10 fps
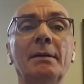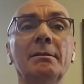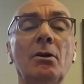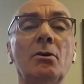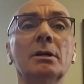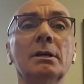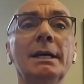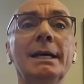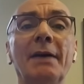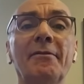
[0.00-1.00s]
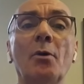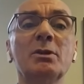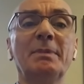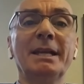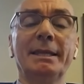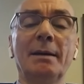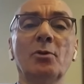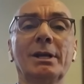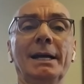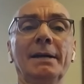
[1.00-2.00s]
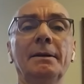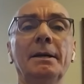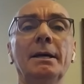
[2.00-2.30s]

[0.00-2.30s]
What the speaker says: I've always been a Democrat,